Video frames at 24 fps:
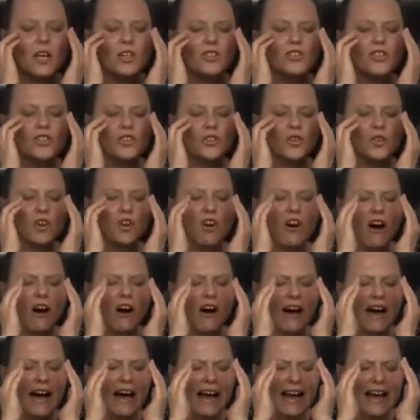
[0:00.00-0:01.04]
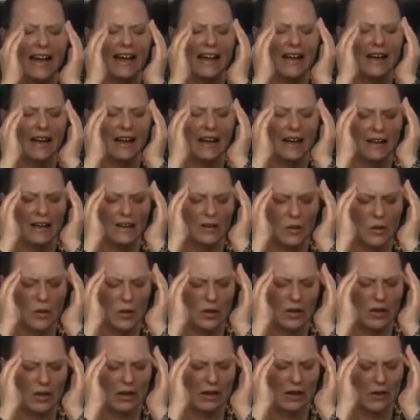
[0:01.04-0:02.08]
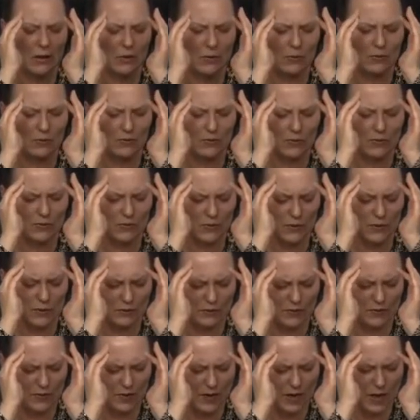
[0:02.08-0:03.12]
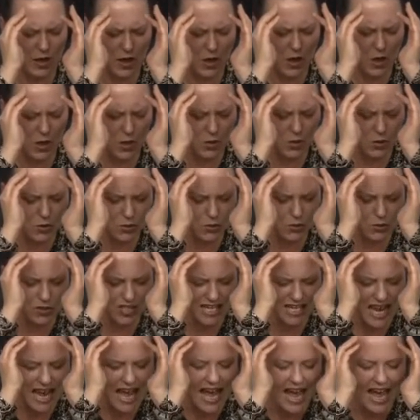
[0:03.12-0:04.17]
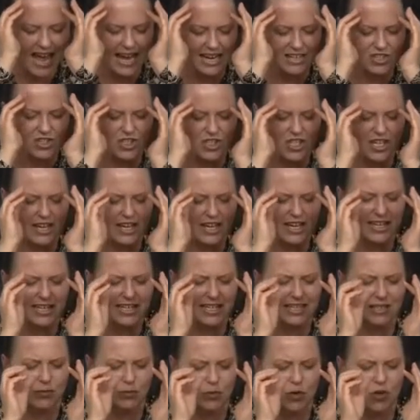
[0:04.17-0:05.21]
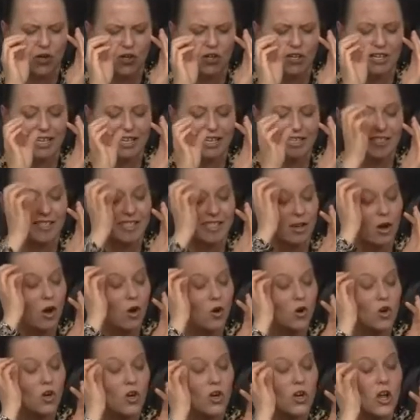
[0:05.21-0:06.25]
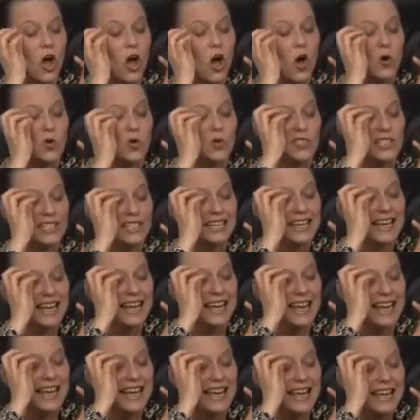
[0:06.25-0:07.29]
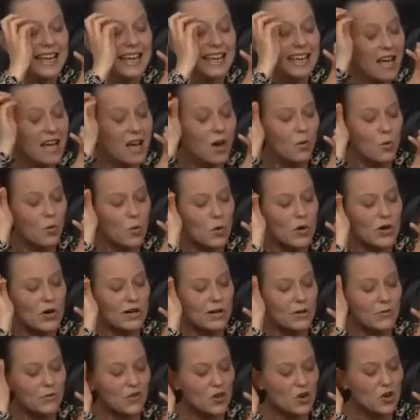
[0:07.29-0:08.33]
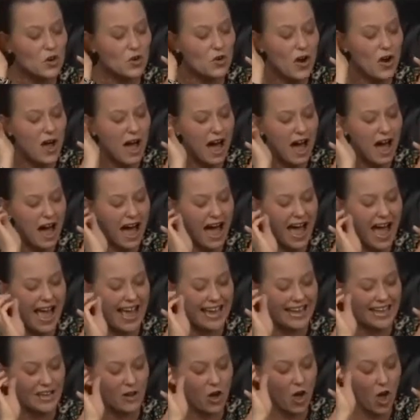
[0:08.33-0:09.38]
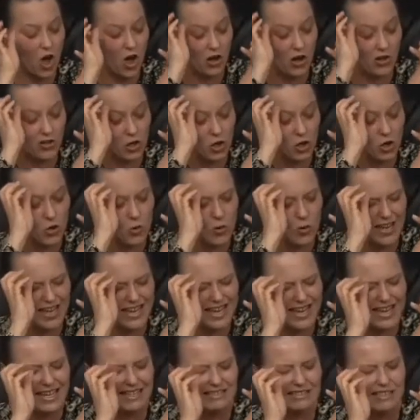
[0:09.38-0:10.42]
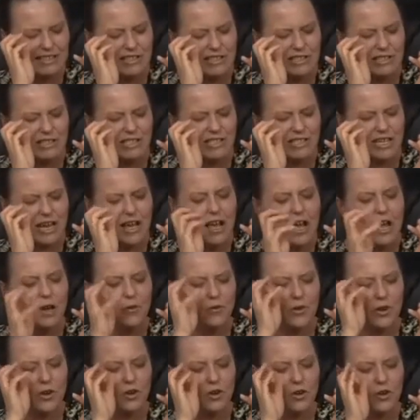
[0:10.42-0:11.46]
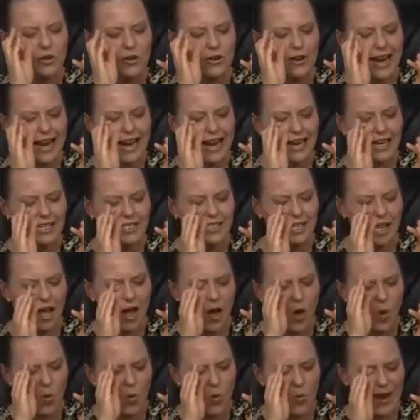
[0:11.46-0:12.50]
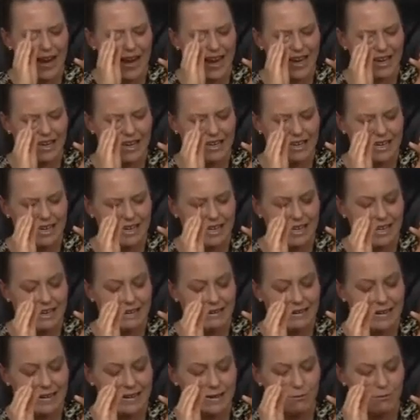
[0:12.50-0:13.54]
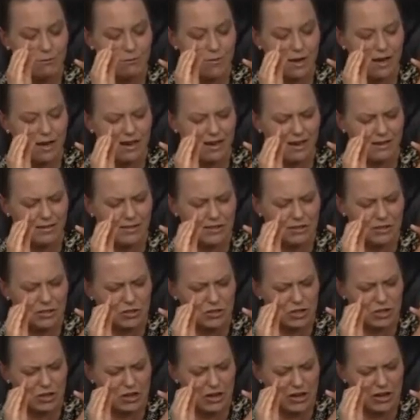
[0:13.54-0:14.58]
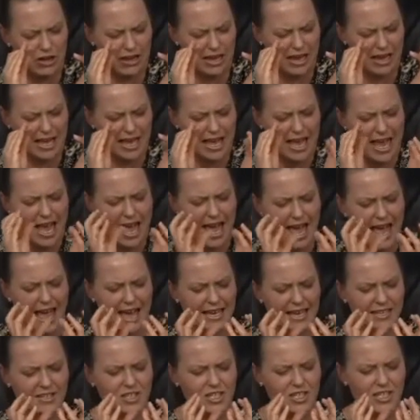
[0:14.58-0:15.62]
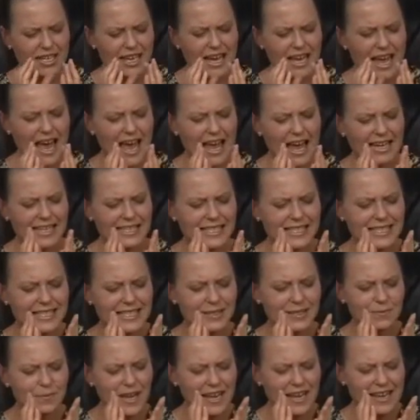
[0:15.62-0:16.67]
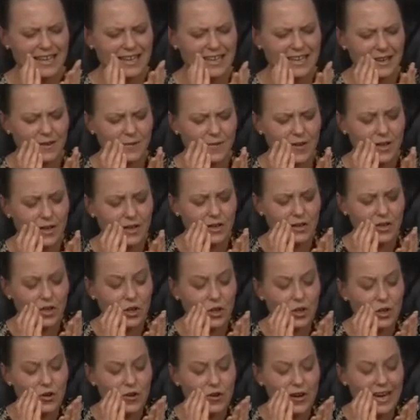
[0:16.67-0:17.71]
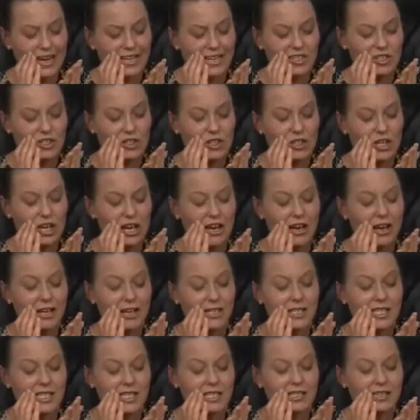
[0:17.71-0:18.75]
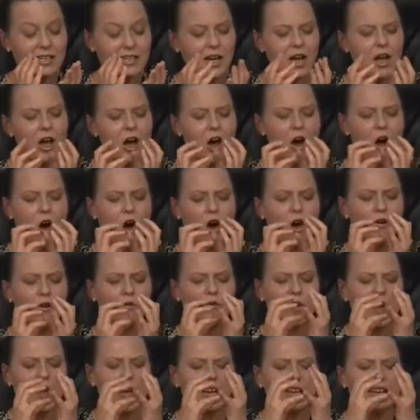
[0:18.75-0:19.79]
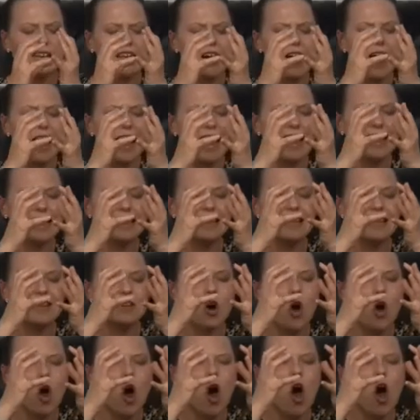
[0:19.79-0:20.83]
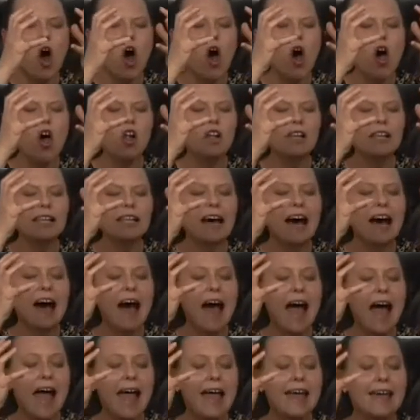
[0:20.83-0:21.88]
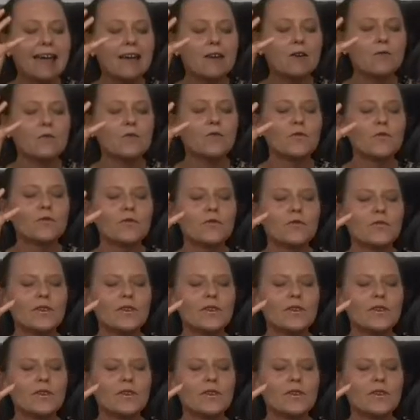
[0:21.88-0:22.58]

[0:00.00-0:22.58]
to higher love flows, and she is working so closely with Cryon, who is the great awakening master, and he has been given the great task of aligning all life